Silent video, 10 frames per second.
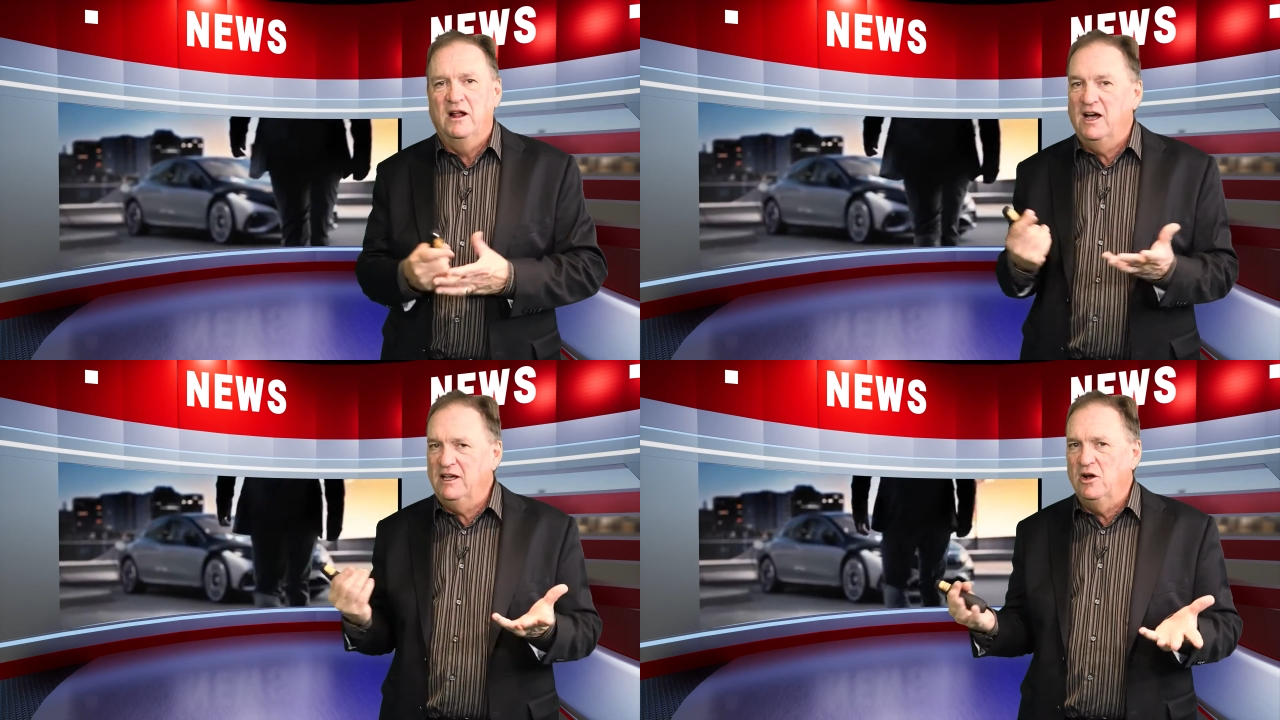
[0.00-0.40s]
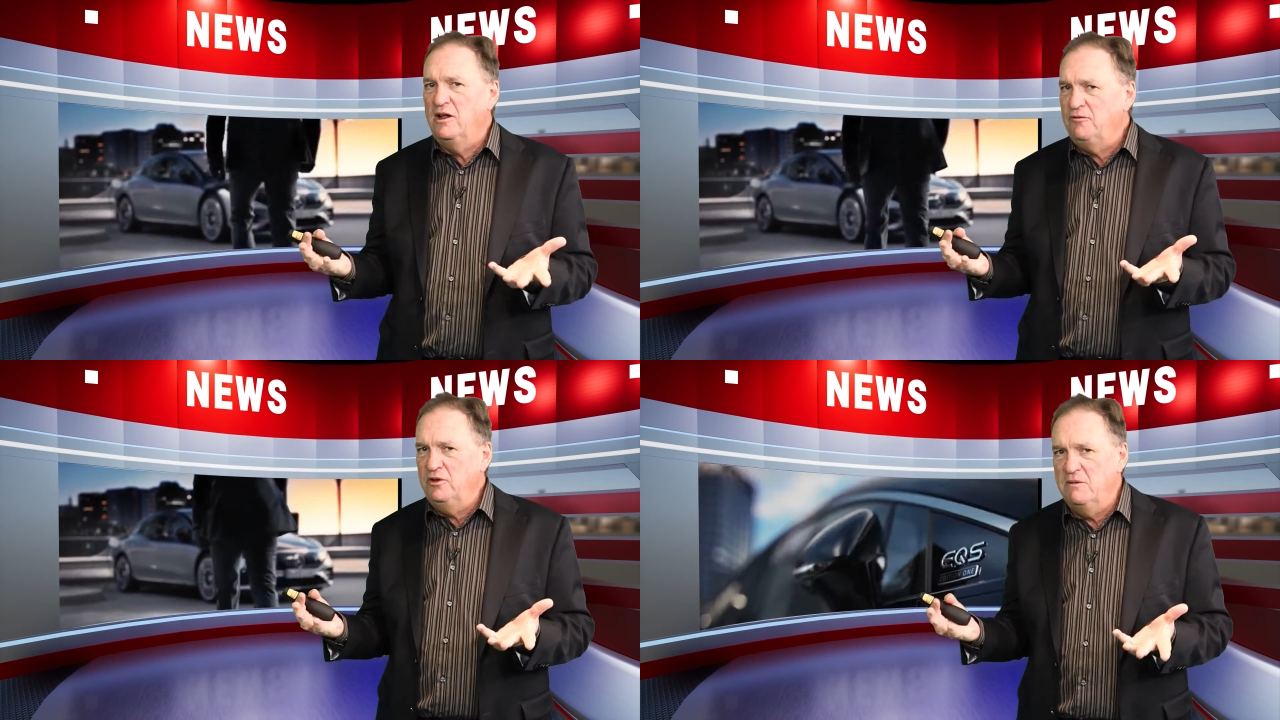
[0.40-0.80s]
I
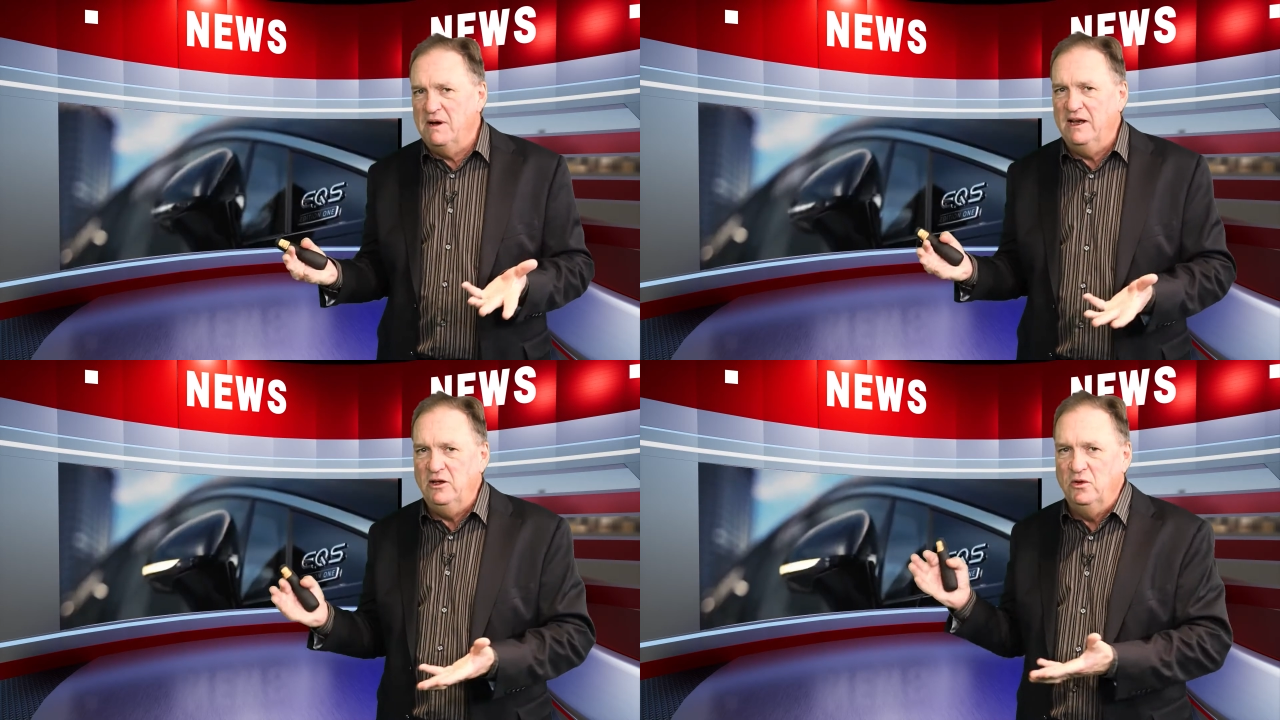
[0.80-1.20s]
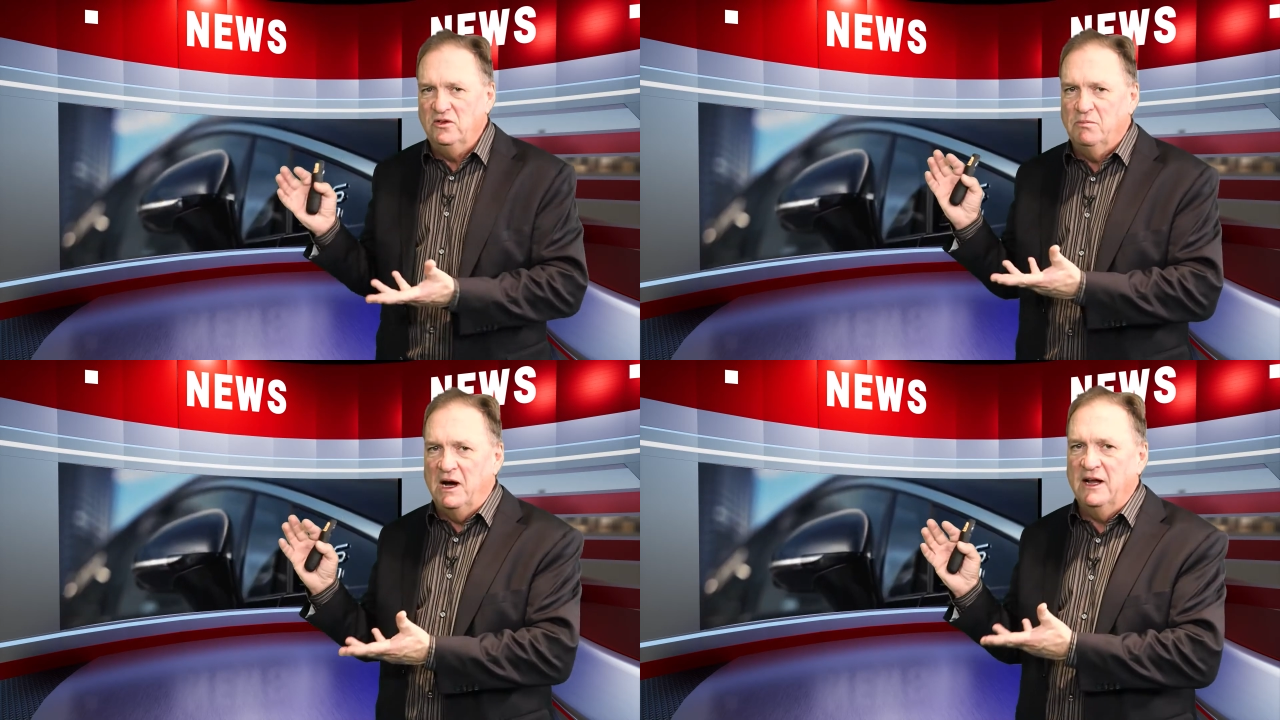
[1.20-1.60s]
golf with a buddy
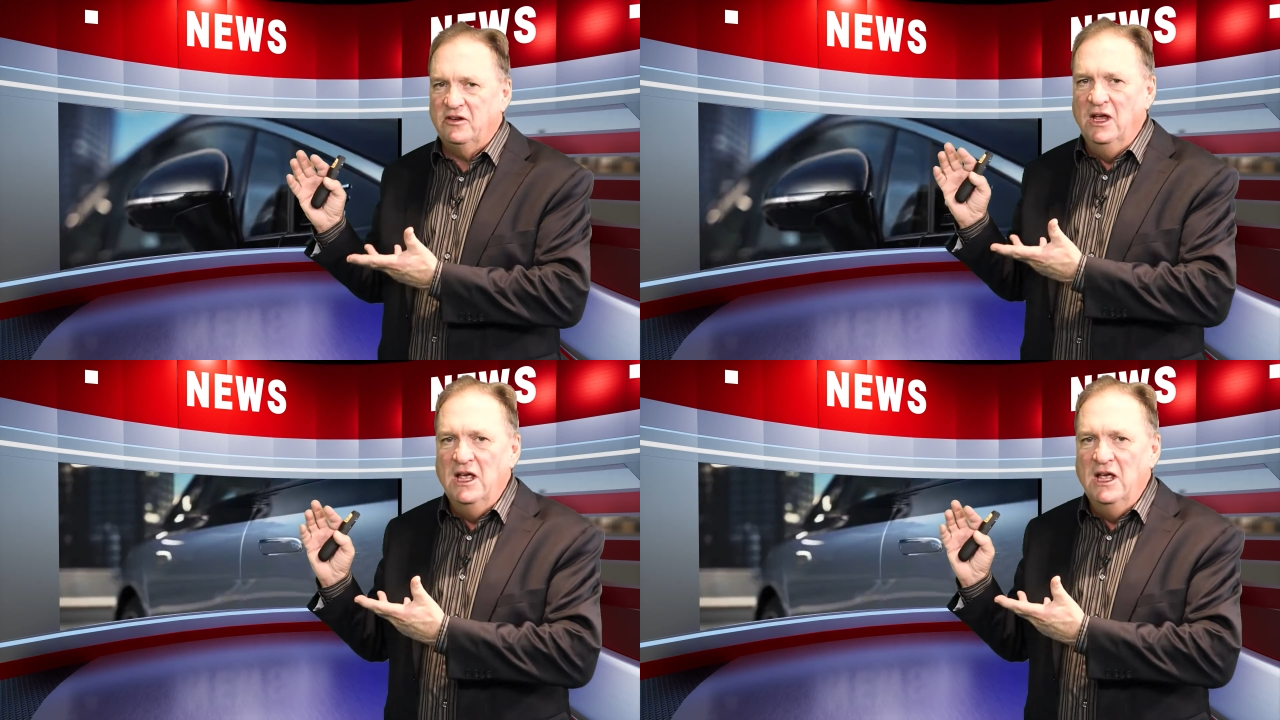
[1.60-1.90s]
who's bought,